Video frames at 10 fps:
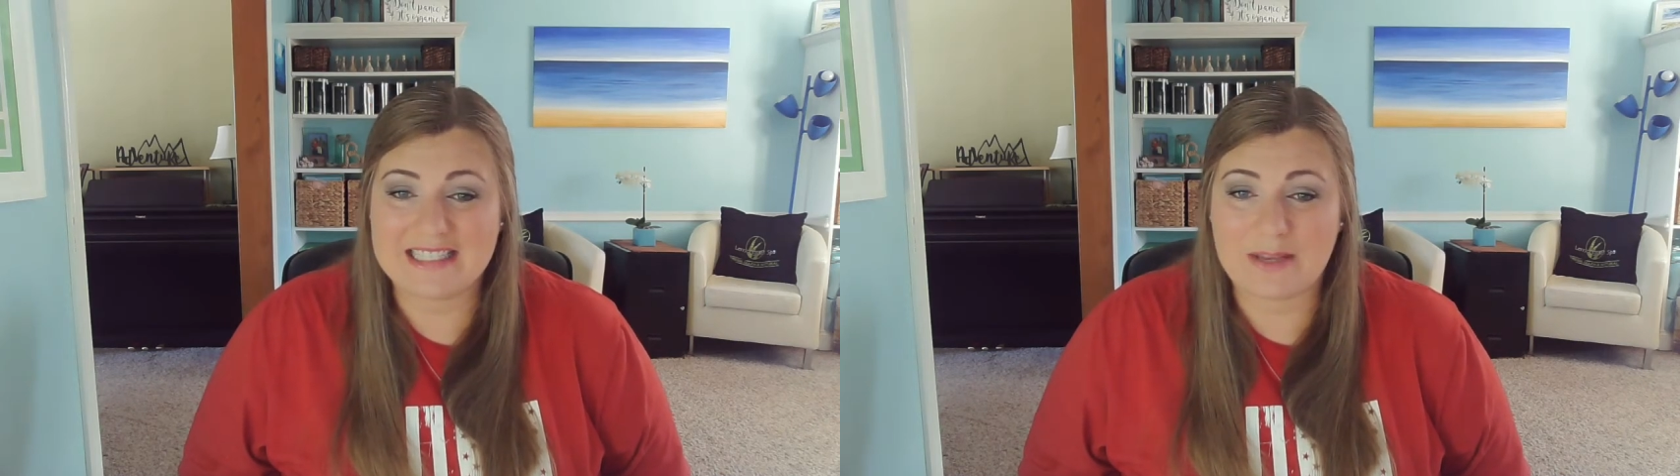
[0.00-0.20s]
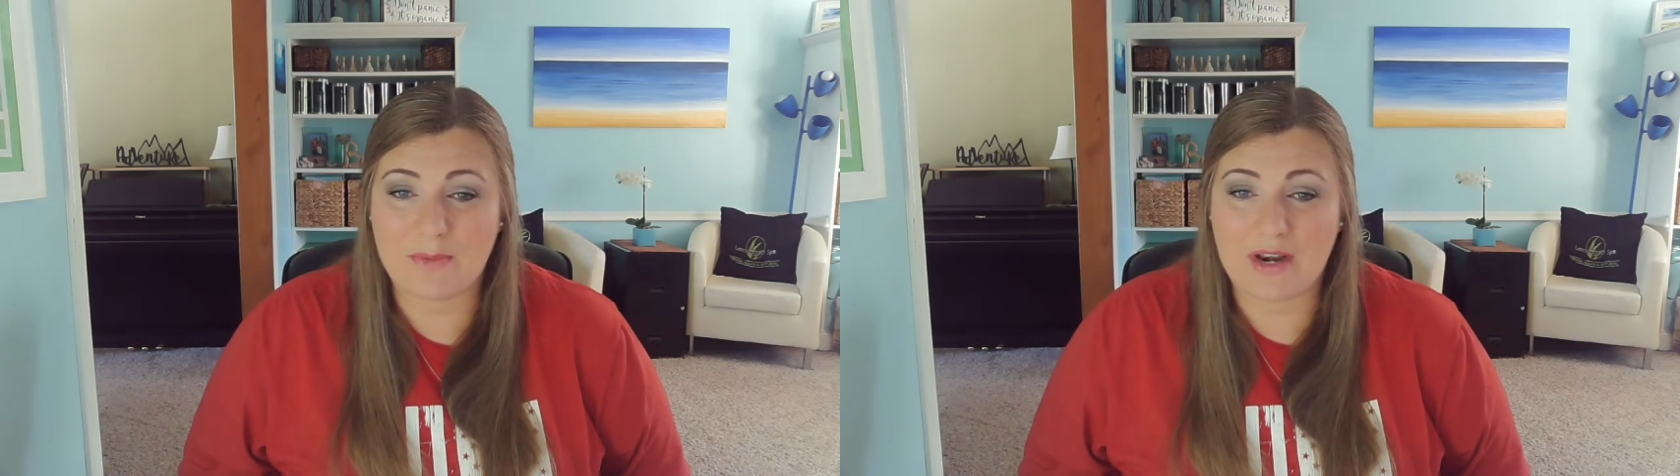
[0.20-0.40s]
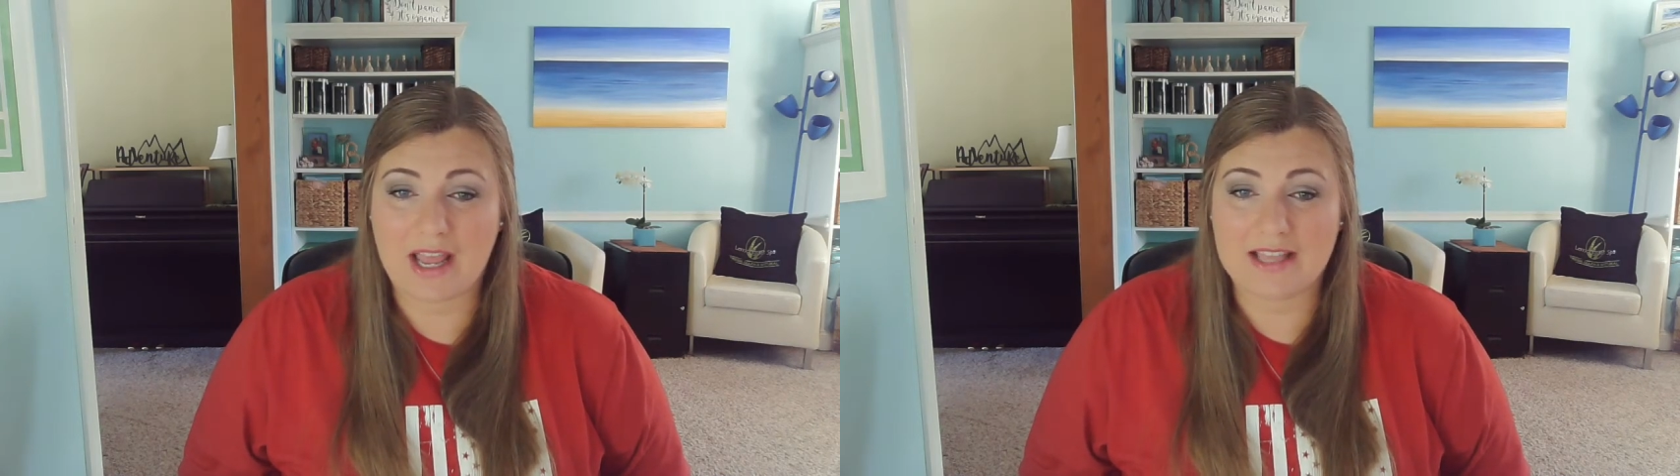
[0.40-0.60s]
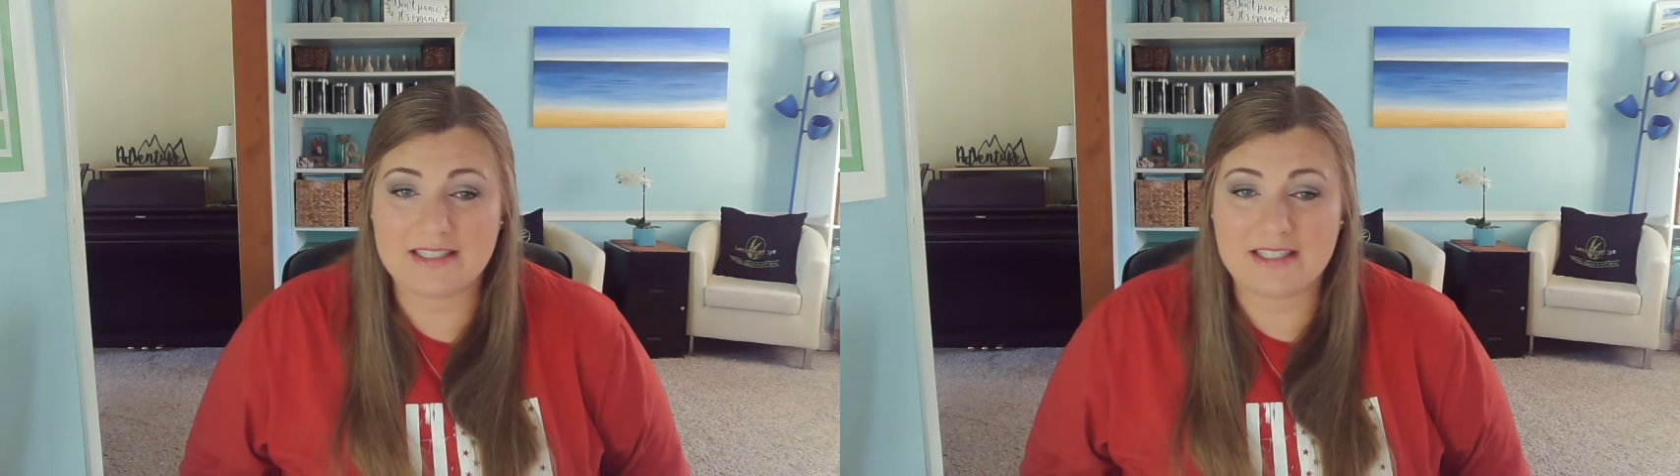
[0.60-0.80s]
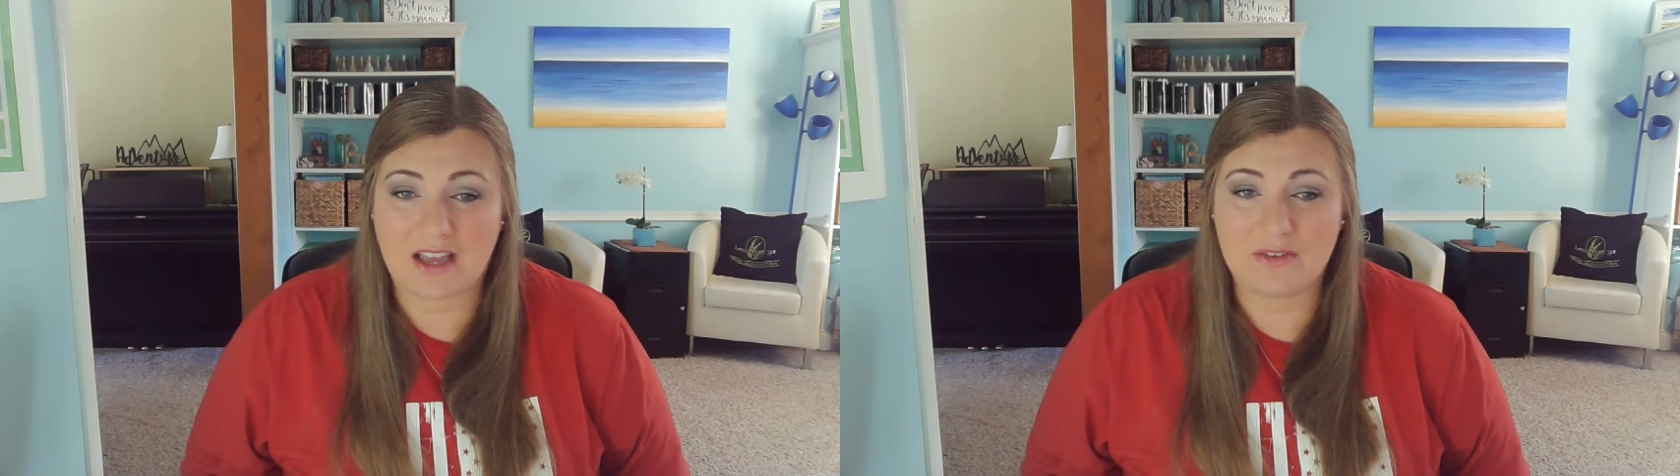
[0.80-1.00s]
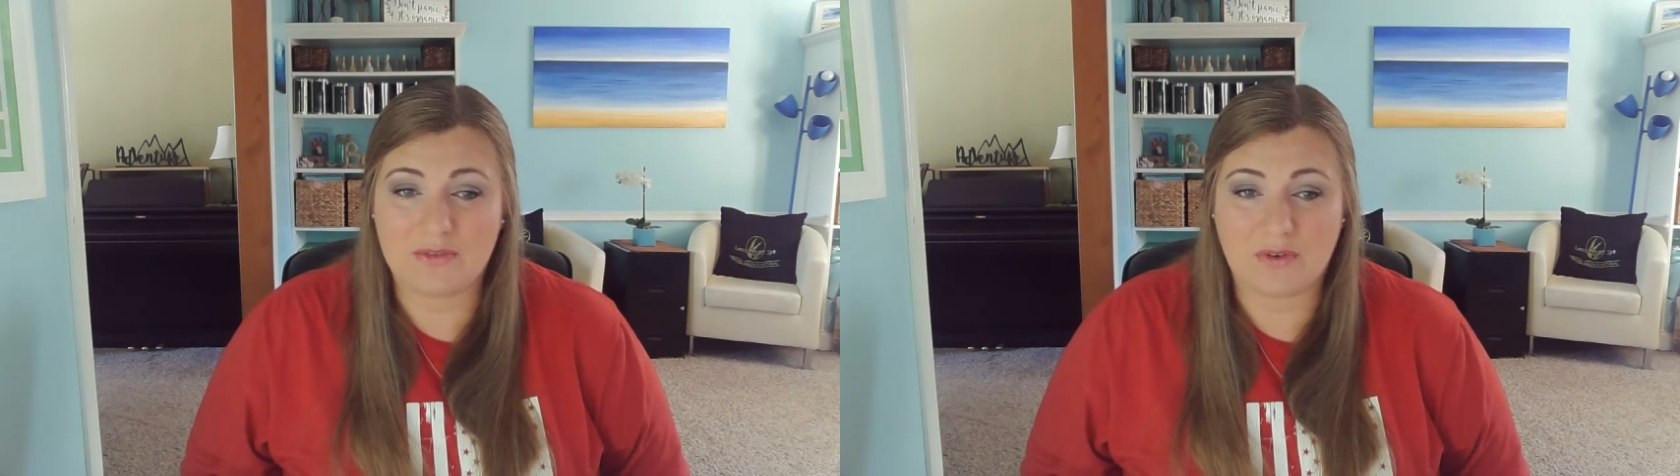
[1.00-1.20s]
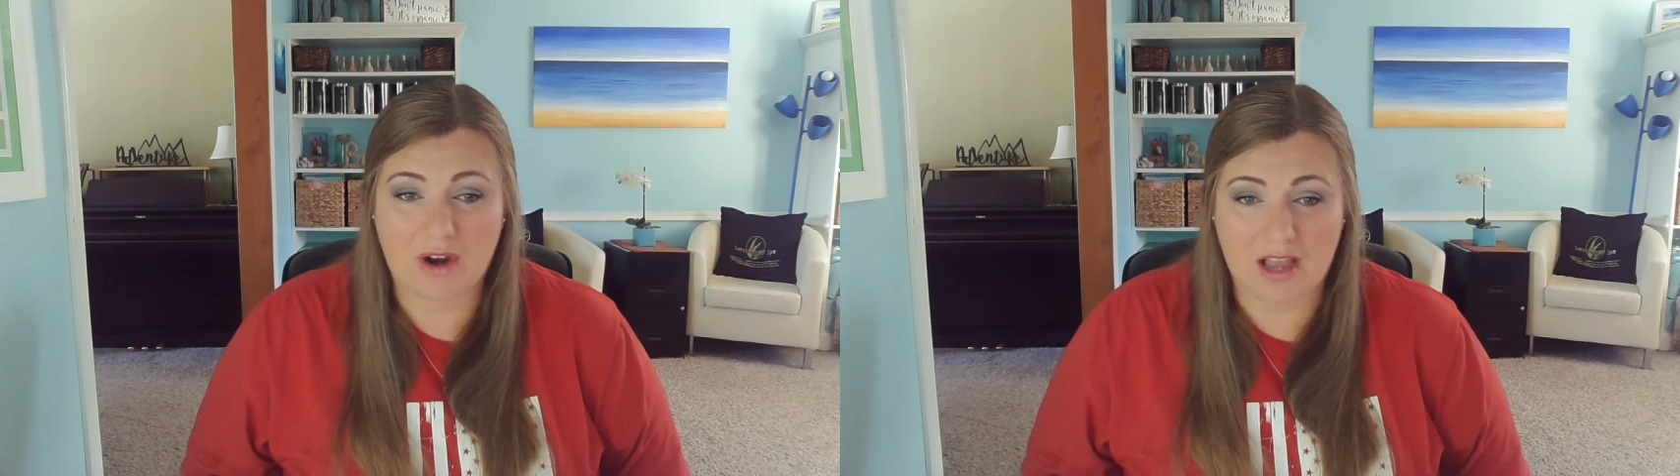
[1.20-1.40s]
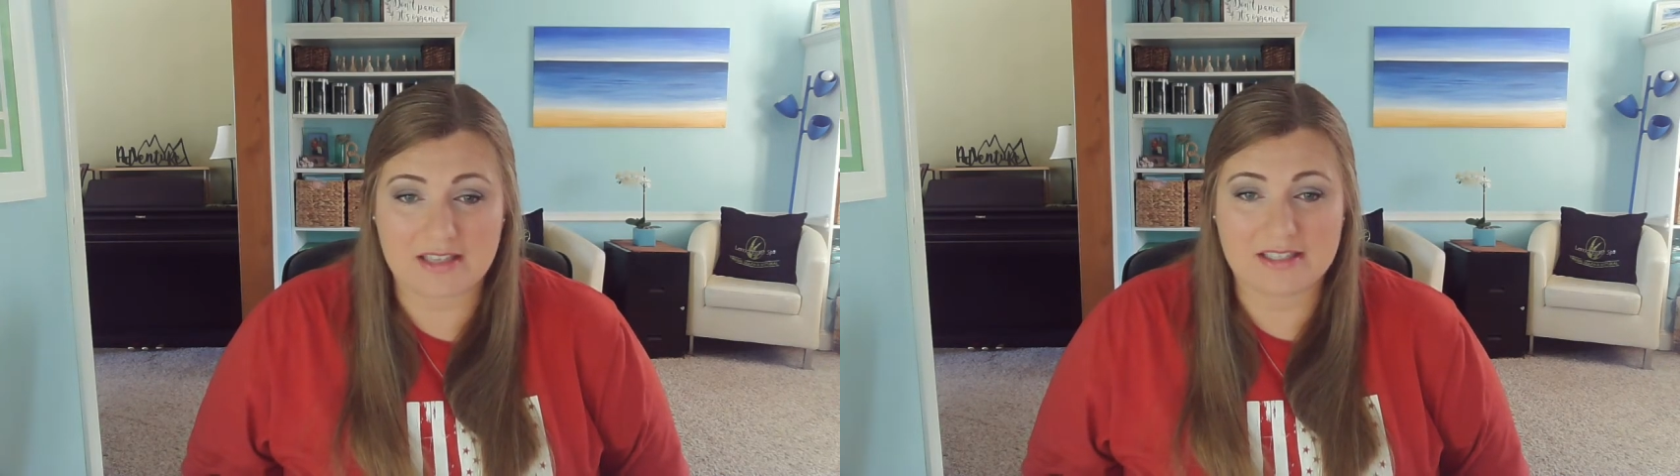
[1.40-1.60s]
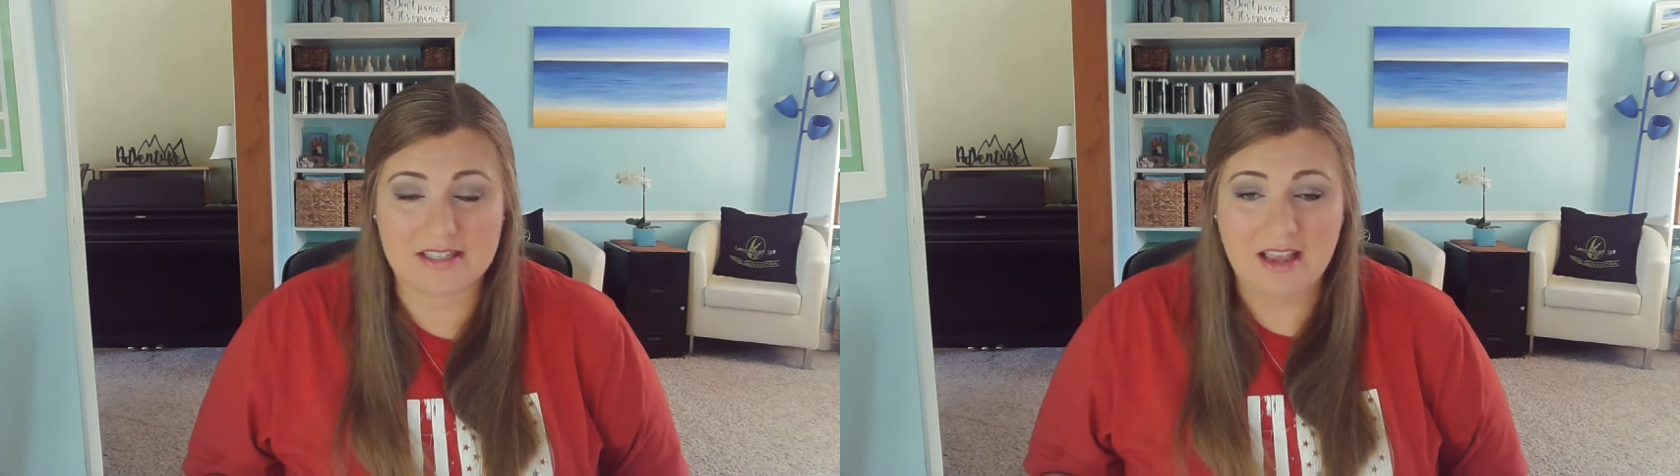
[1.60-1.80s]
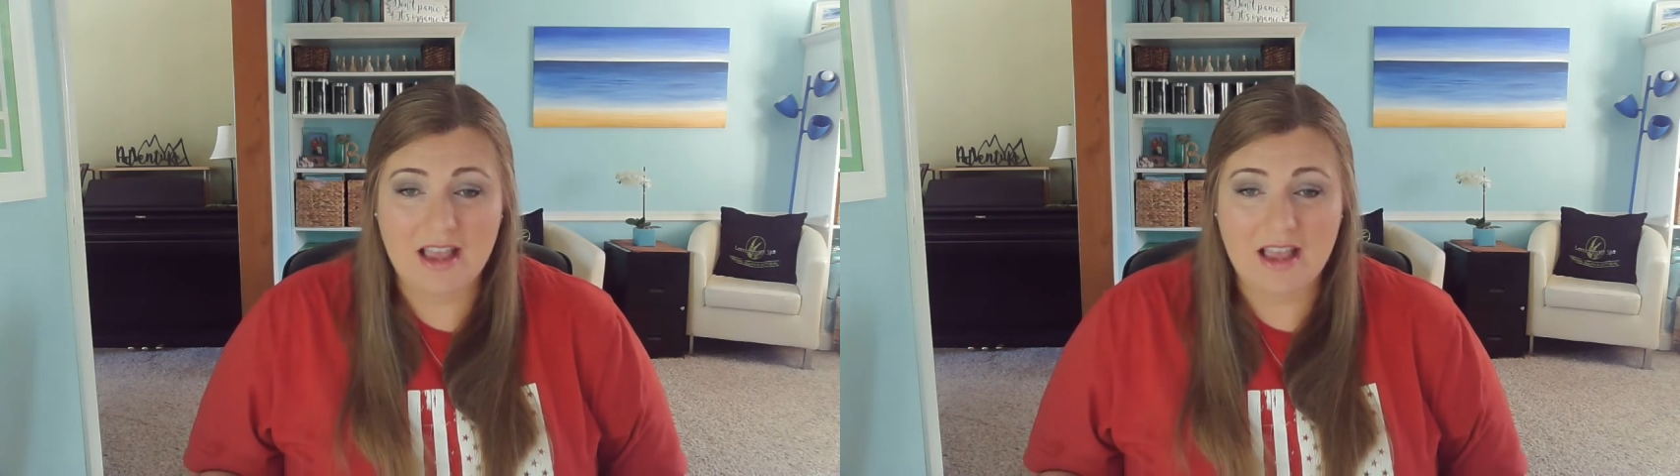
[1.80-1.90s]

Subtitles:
someone has done for us,